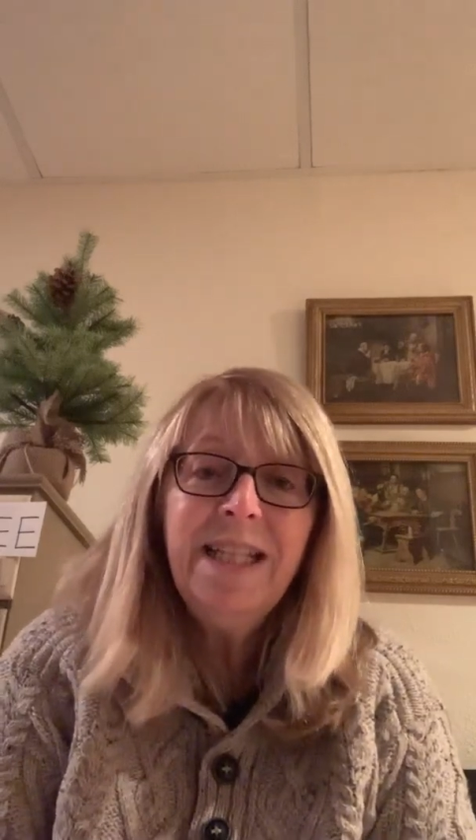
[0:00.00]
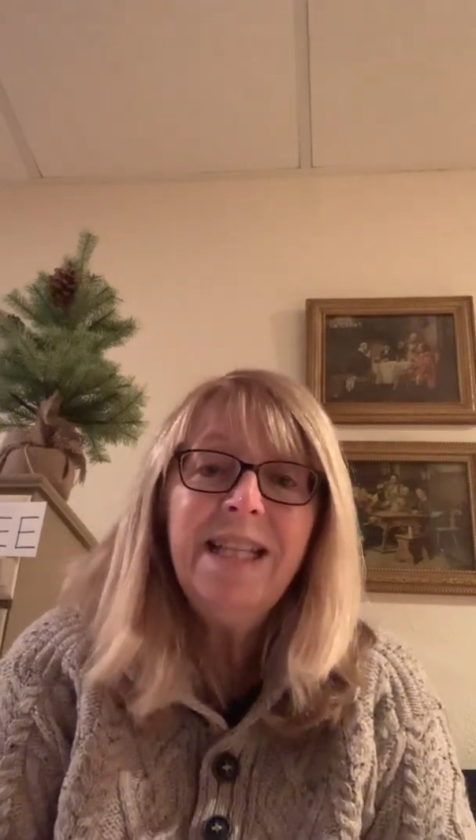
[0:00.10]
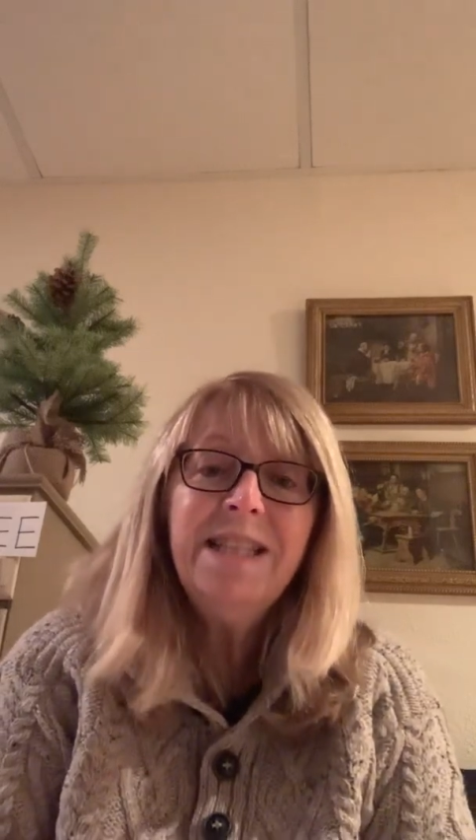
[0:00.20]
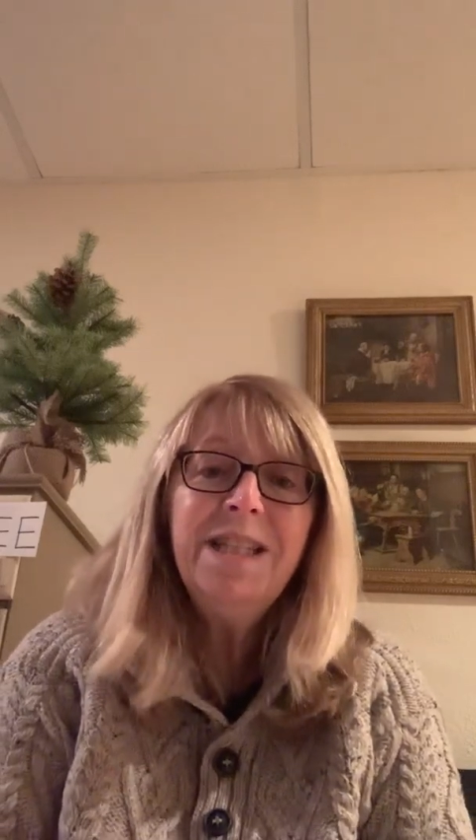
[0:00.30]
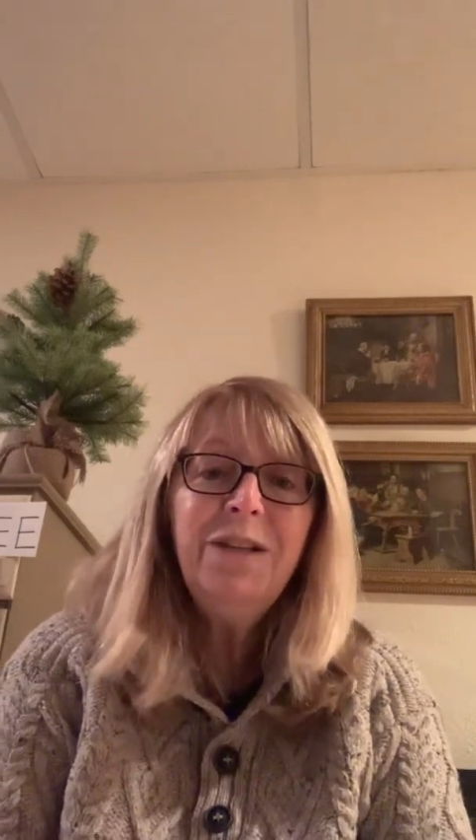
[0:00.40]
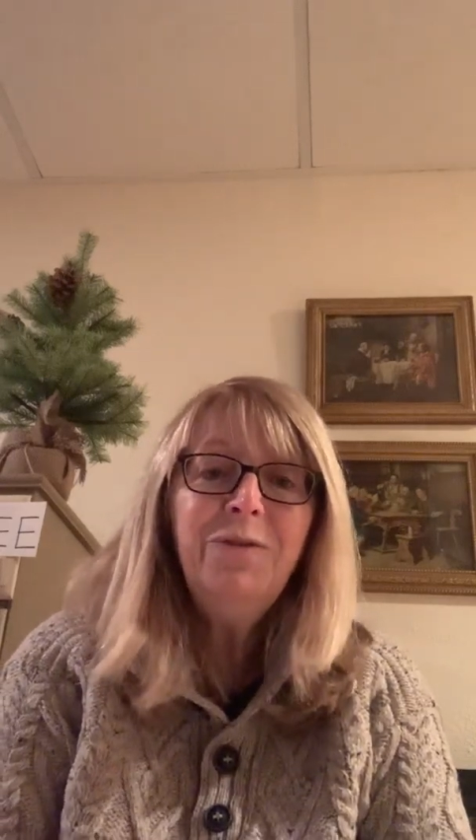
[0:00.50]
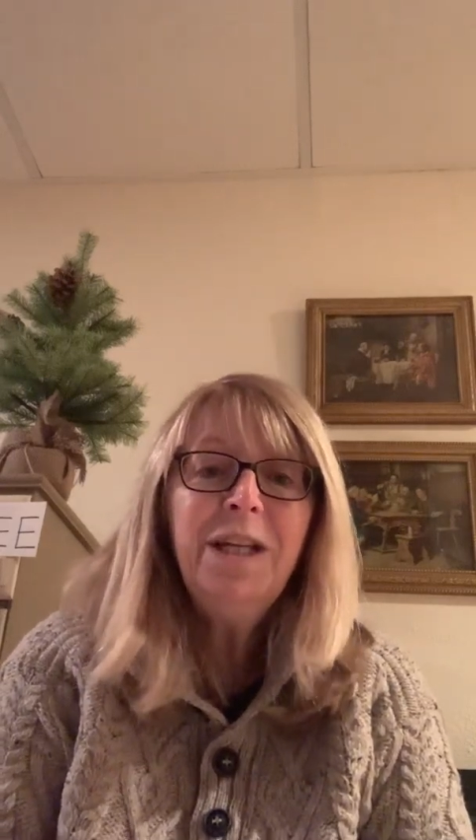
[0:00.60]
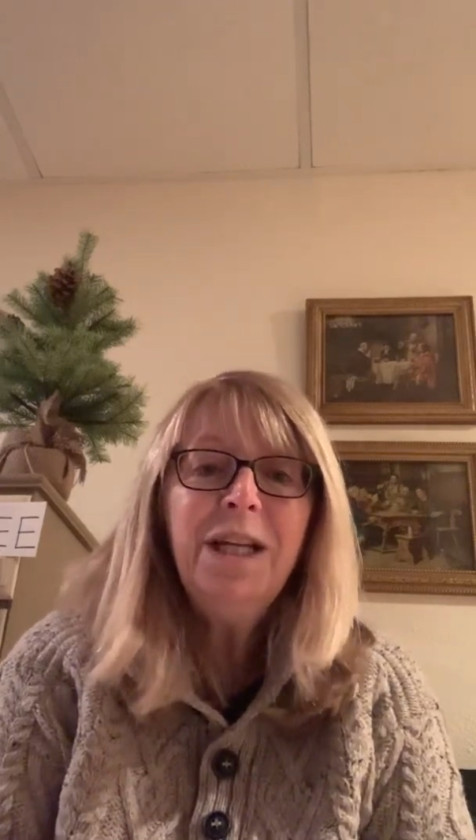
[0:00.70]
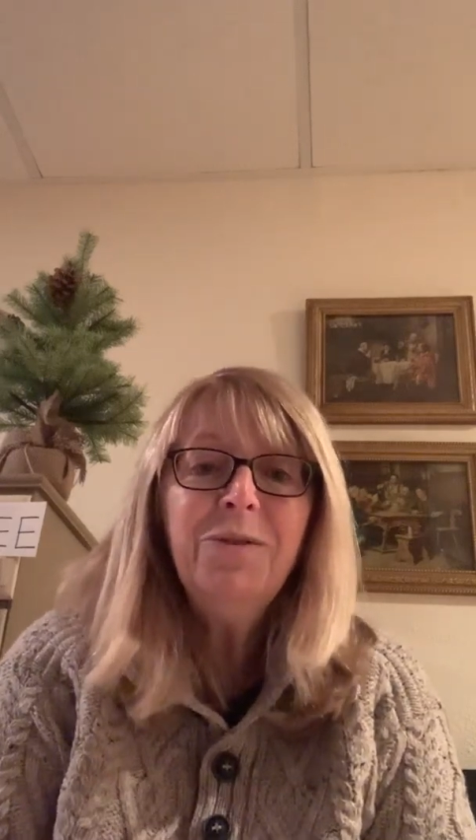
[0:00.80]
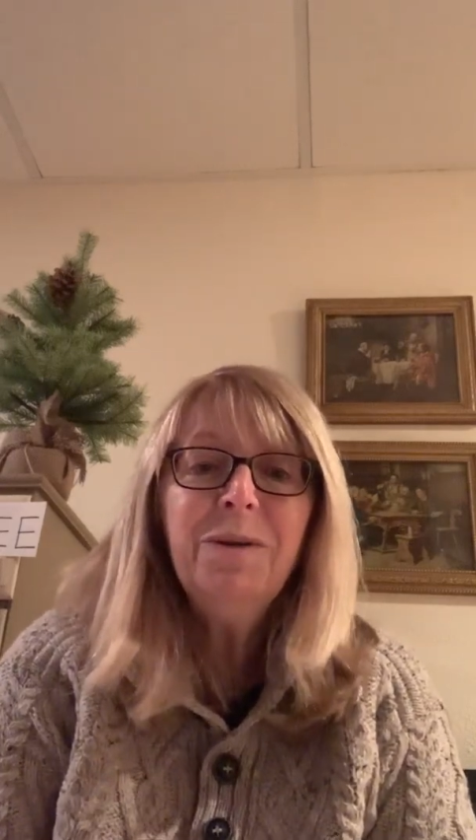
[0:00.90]
let's see if we
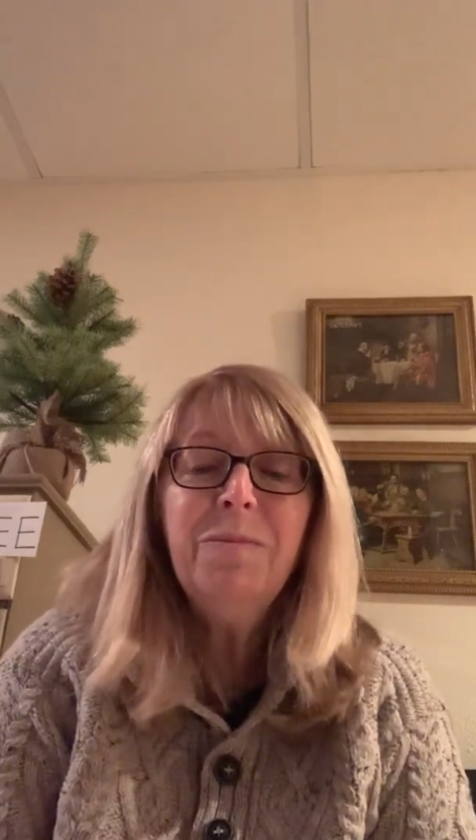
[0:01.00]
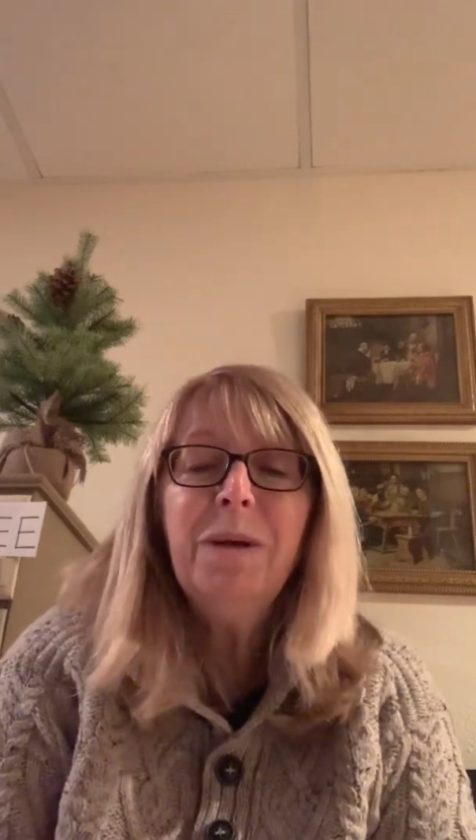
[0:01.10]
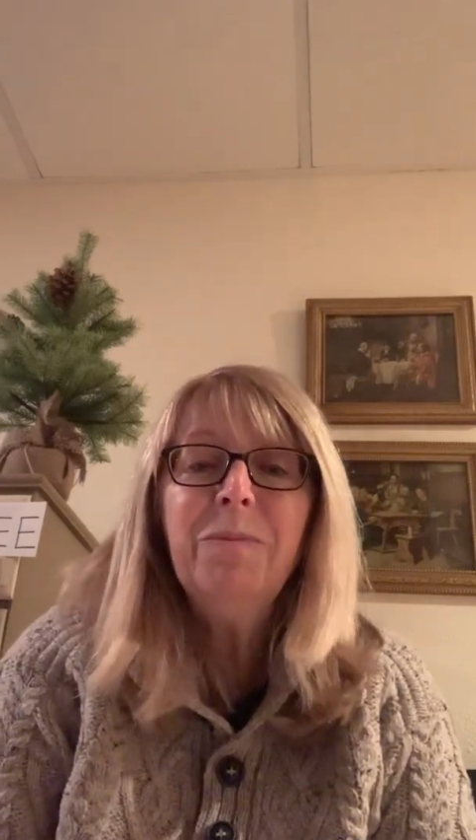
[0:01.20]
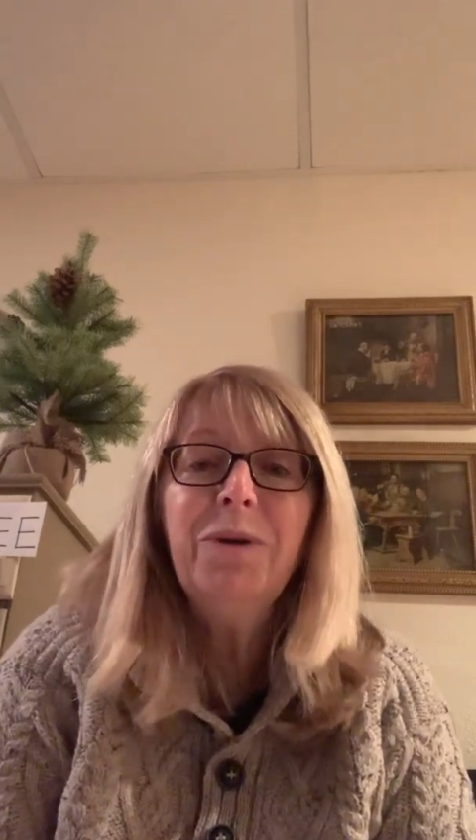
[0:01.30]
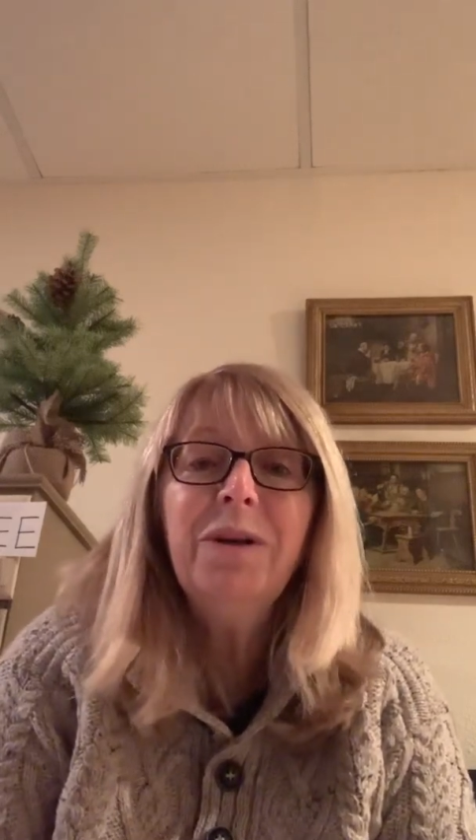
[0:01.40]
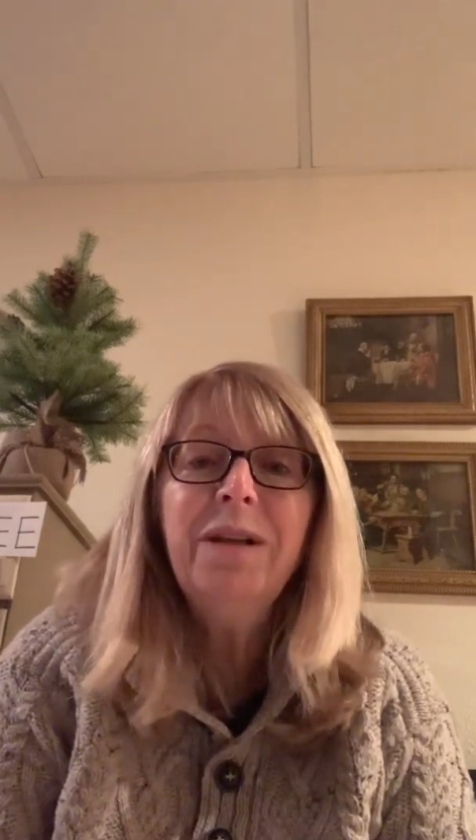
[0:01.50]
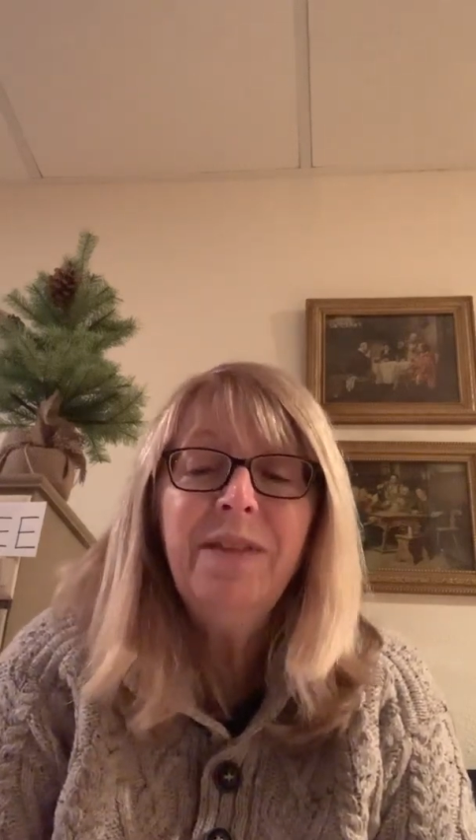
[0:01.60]
can remember